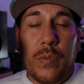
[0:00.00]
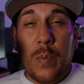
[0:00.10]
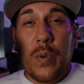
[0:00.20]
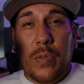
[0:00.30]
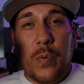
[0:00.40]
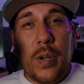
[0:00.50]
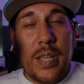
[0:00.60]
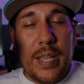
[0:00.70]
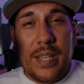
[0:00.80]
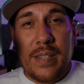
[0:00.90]
number 3
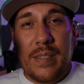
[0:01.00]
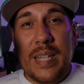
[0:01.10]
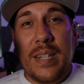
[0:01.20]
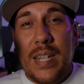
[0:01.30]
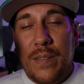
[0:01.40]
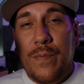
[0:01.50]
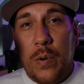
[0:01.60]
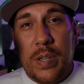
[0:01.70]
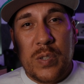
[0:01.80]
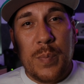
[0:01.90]
is the
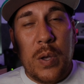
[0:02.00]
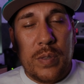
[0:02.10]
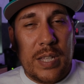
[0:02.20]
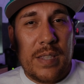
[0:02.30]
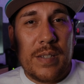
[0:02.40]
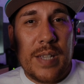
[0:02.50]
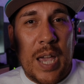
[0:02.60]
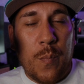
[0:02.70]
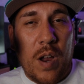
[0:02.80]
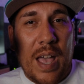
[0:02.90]
defocus mode that this
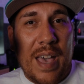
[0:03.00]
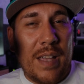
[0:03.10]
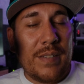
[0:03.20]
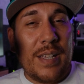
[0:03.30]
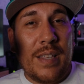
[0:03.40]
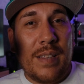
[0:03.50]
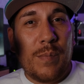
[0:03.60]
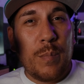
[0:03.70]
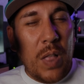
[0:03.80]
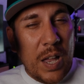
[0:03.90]
camera has.
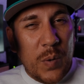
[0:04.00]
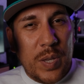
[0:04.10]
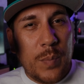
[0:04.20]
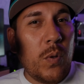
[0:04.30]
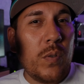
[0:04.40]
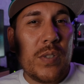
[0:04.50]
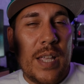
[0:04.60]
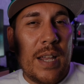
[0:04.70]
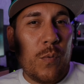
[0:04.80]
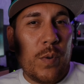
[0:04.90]
And a lot of people
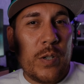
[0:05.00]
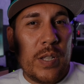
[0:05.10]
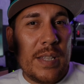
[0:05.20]
said originally